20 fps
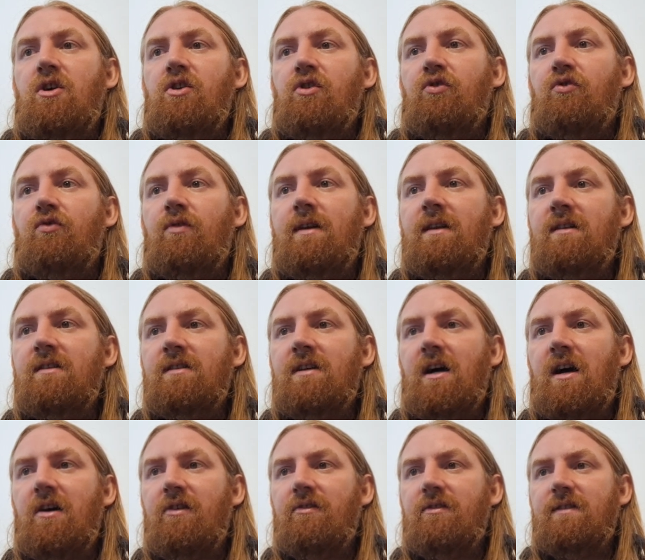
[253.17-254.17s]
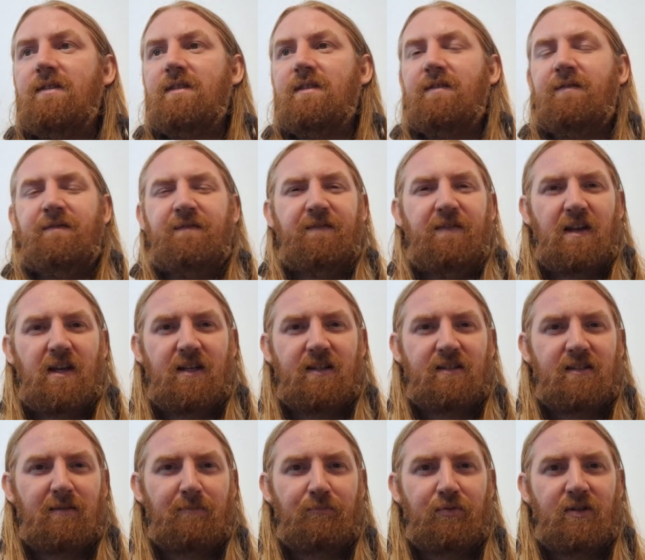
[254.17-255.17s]
green Taras, fierce
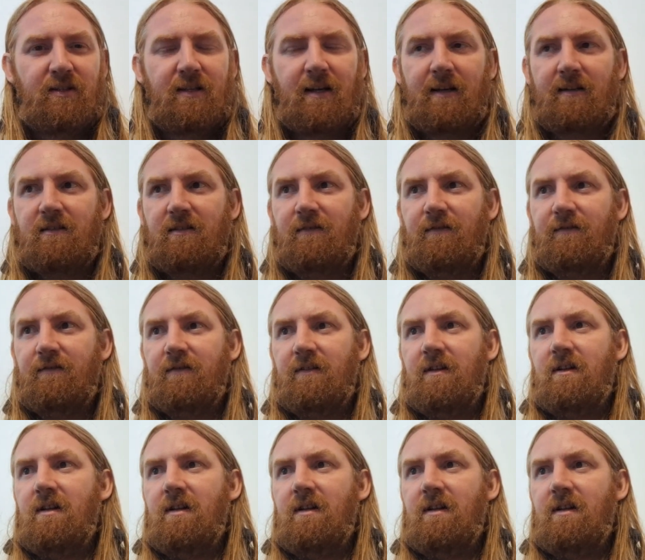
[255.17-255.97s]
and protective,